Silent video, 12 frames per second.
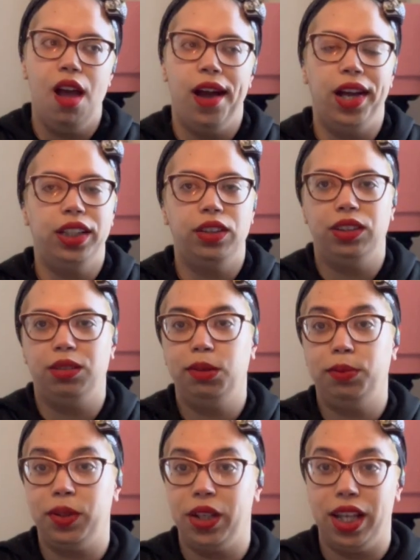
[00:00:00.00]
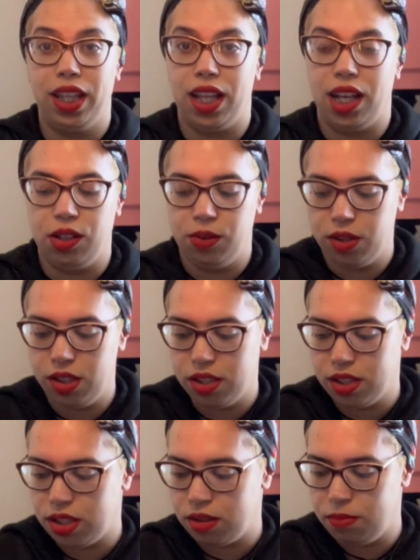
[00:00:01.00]
I know some people hate that noise,
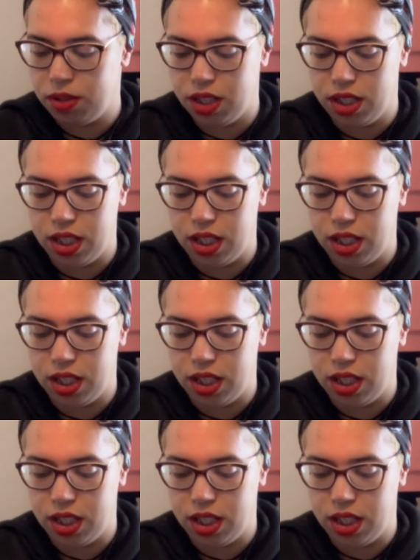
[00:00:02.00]
but